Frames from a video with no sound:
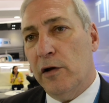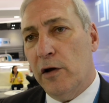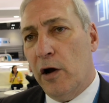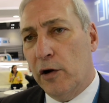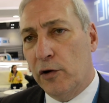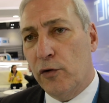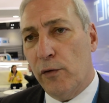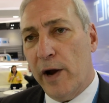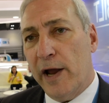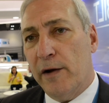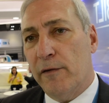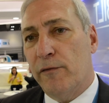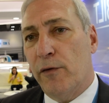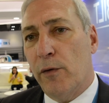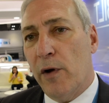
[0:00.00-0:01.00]
a
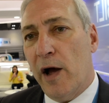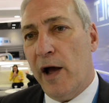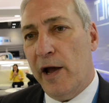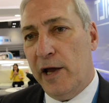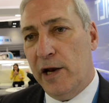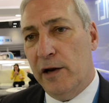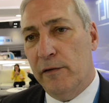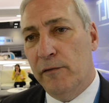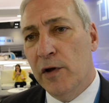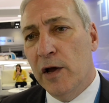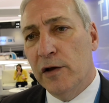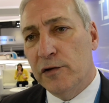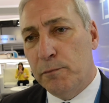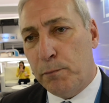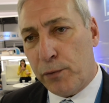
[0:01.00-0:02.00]
greater variety of
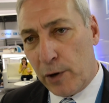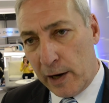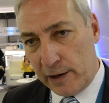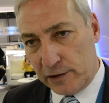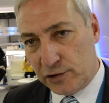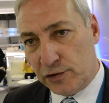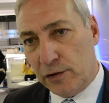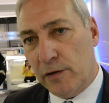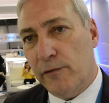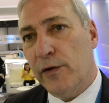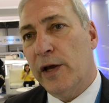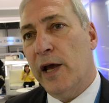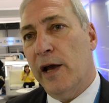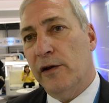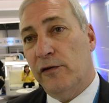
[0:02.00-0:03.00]
product
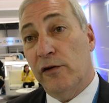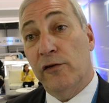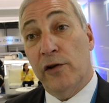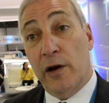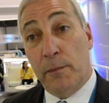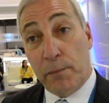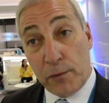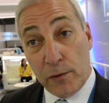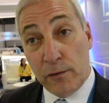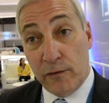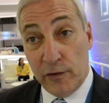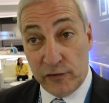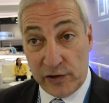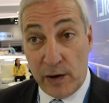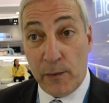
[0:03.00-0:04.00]
certifications and
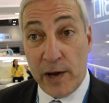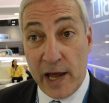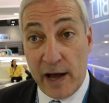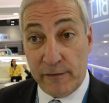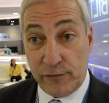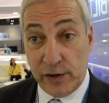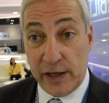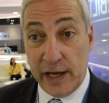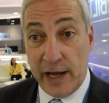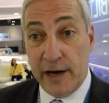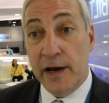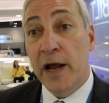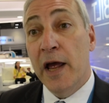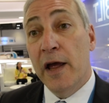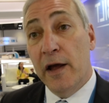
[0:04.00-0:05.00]
approvals that we have to get
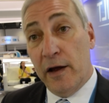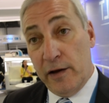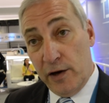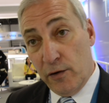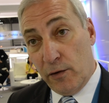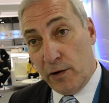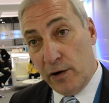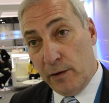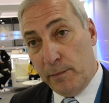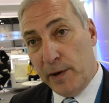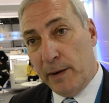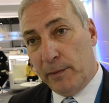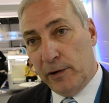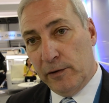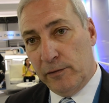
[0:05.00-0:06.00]
in order to
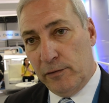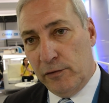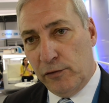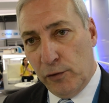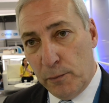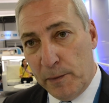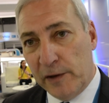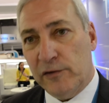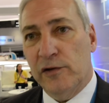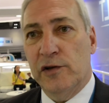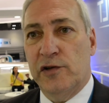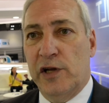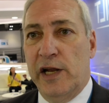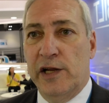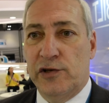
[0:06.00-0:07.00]
be able to do
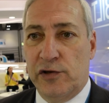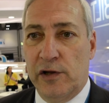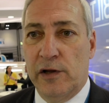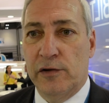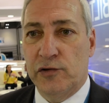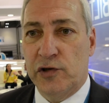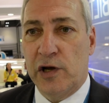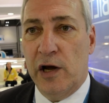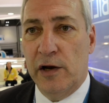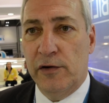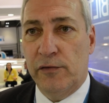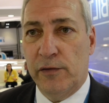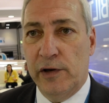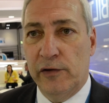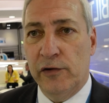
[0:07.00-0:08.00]
business in each of those
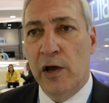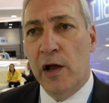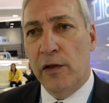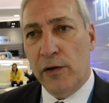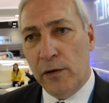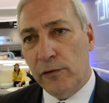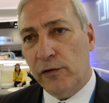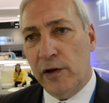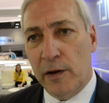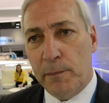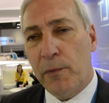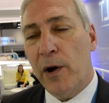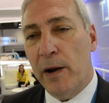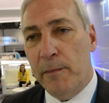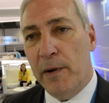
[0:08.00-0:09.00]
countries. Those are the
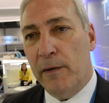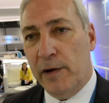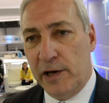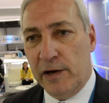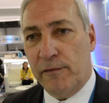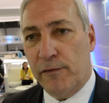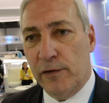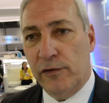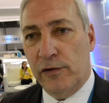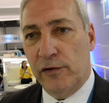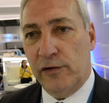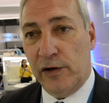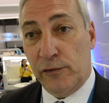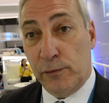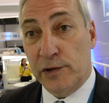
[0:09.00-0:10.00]
primary
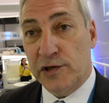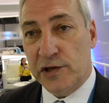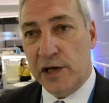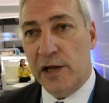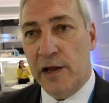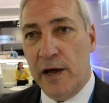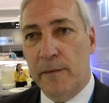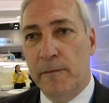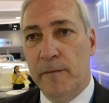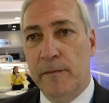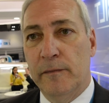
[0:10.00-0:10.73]
differences as we see them.